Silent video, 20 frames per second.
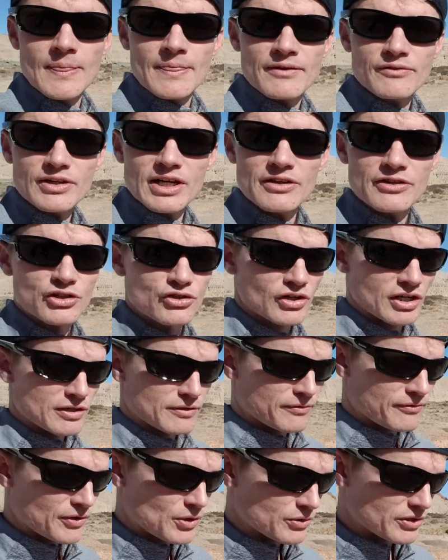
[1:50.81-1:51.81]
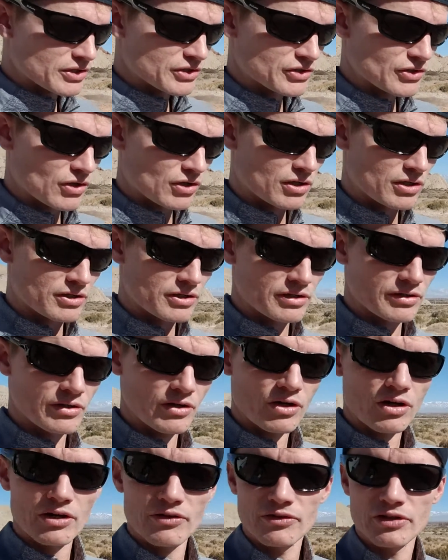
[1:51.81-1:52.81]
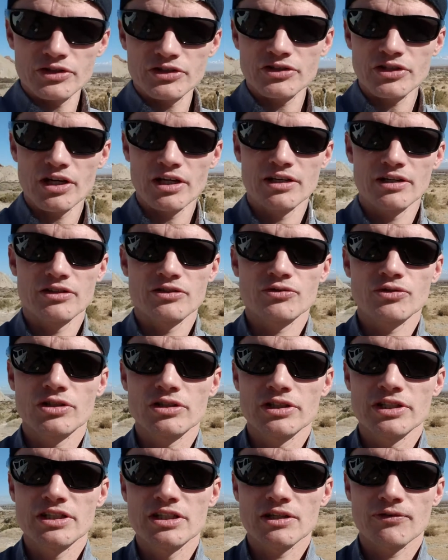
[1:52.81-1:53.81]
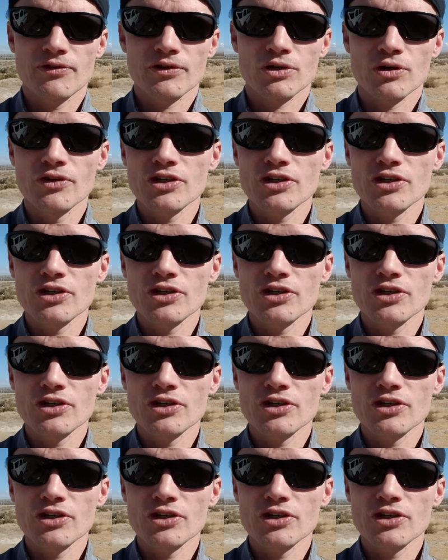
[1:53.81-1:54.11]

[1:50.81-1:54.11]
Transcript: rather than trying to focus on the sun is really difficult.